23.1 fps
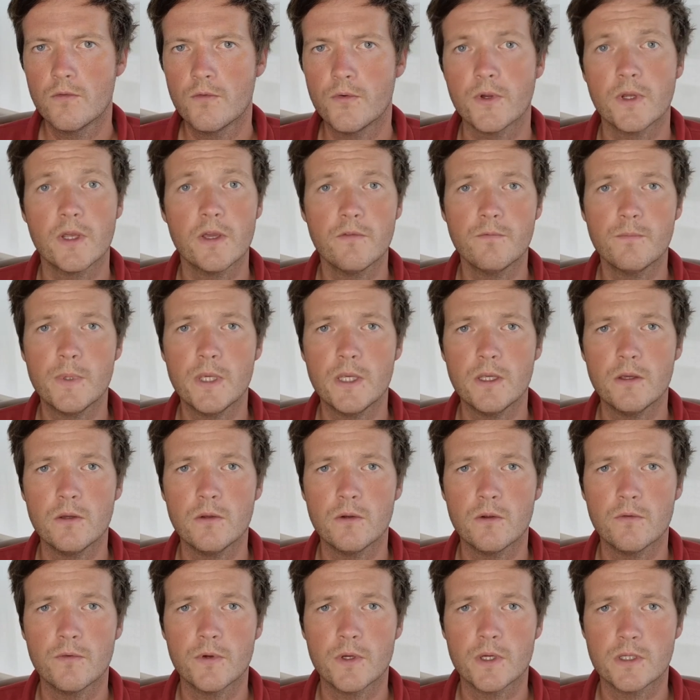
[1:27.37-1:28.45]
Forgive me,
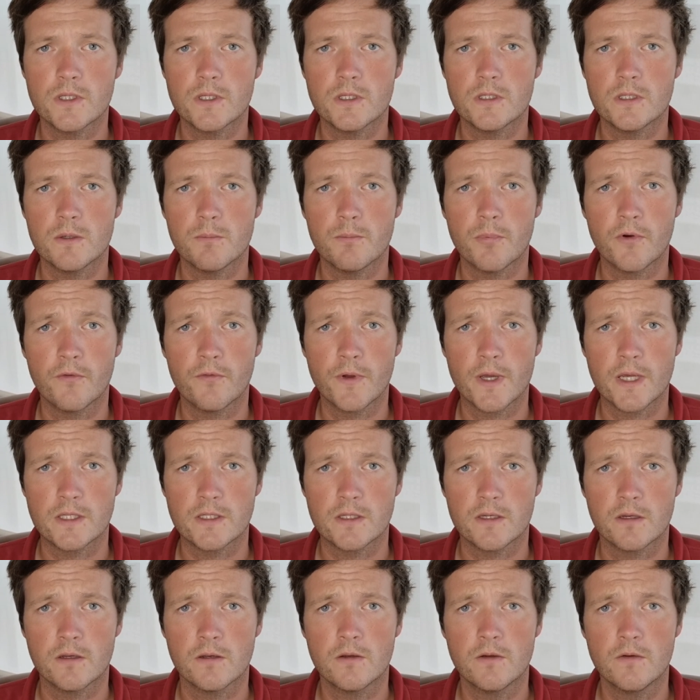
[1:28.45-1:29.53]
university
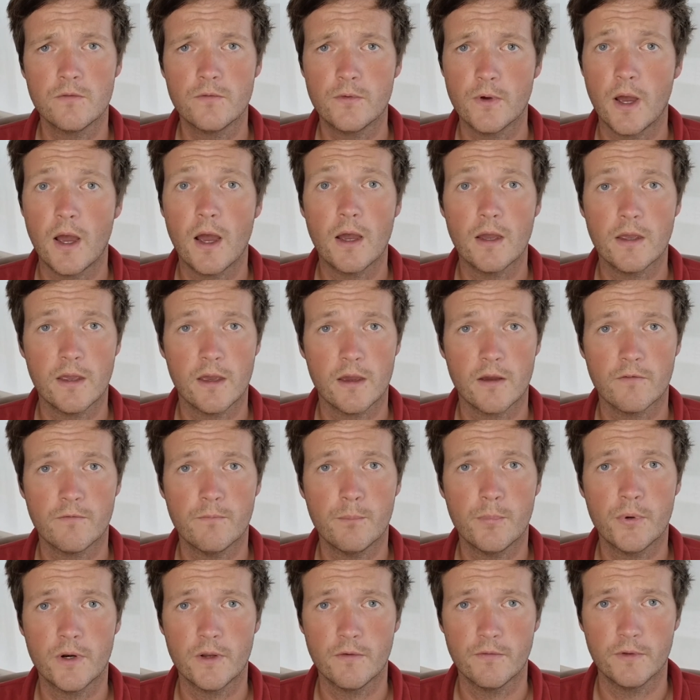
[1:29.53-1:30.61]
professor, for I have
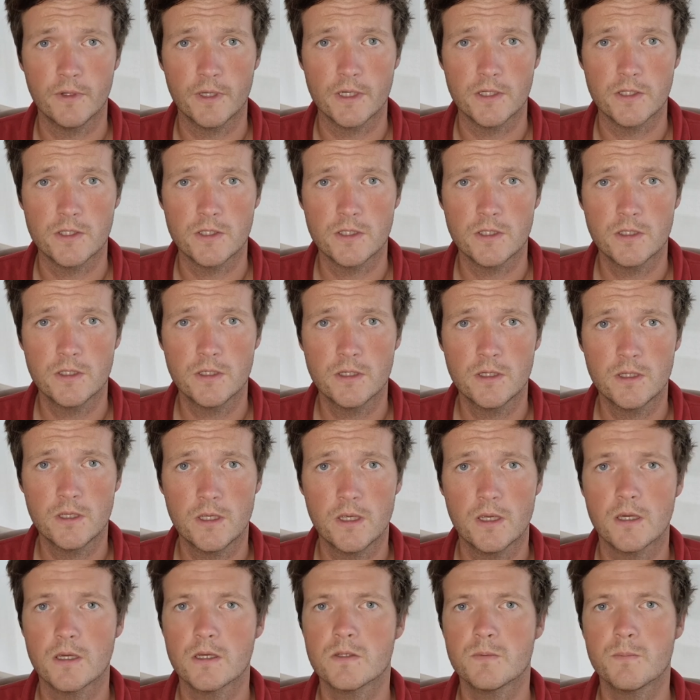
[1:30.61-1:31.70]
privilege.
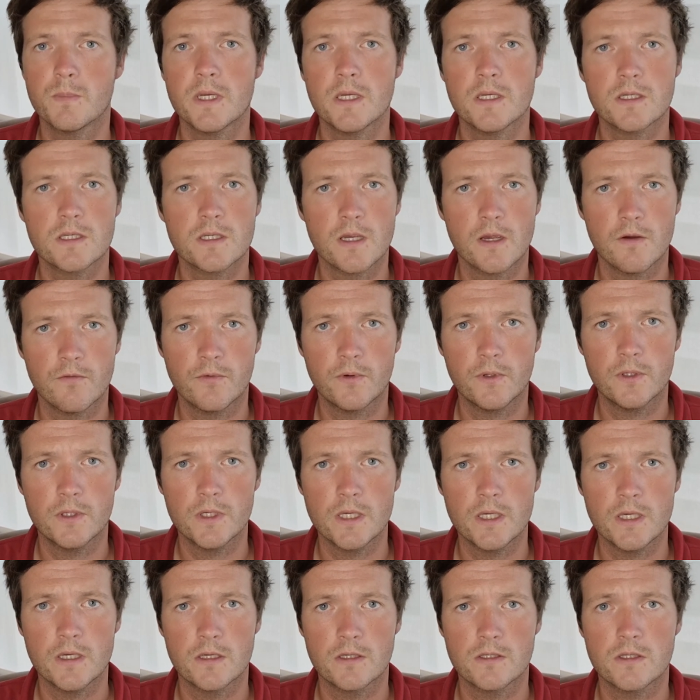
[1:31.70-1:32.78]
It has been several
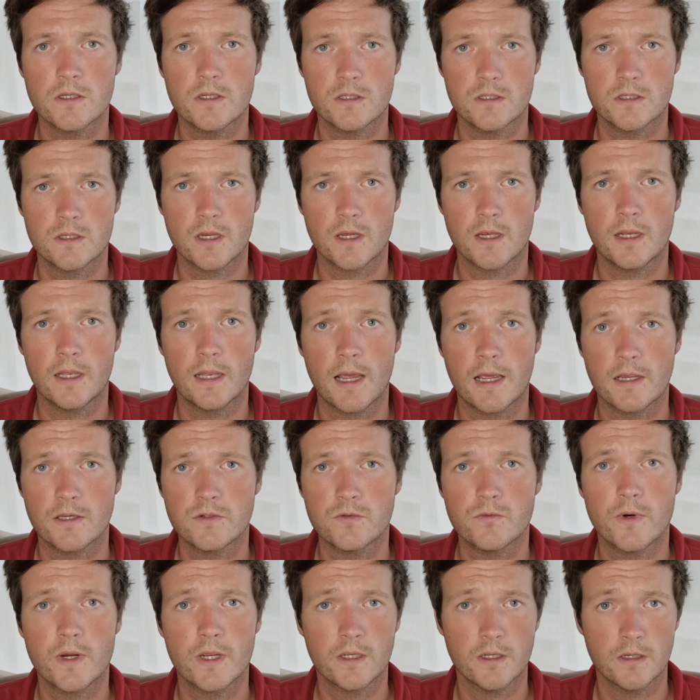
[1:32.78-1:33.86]
years since I last
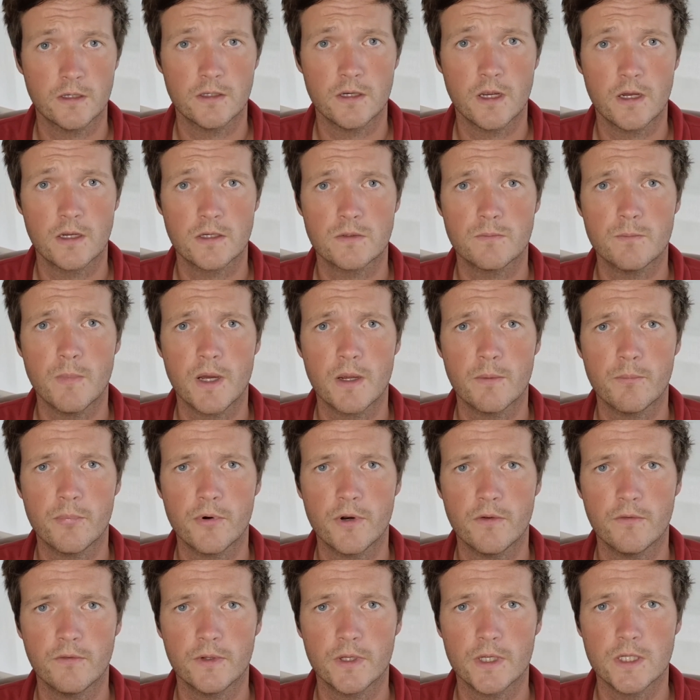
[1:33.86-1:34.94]
recognized my
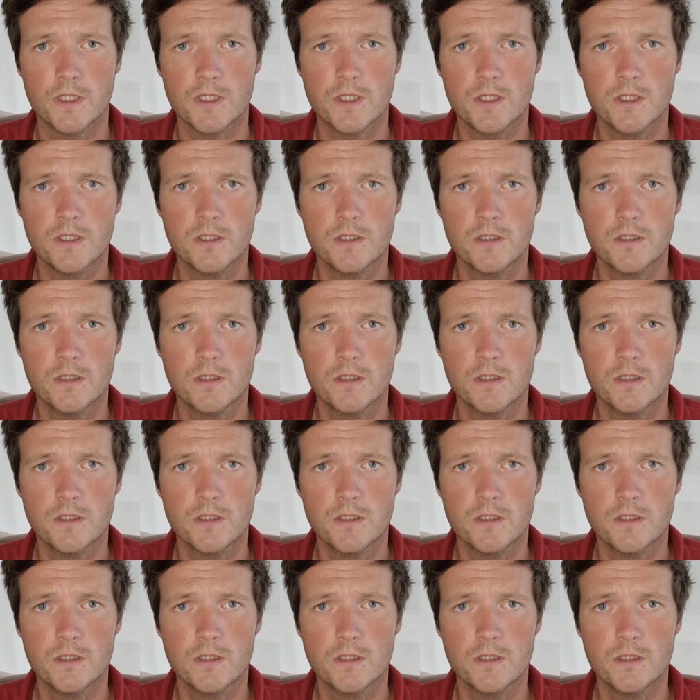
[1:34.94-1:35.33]
privilege.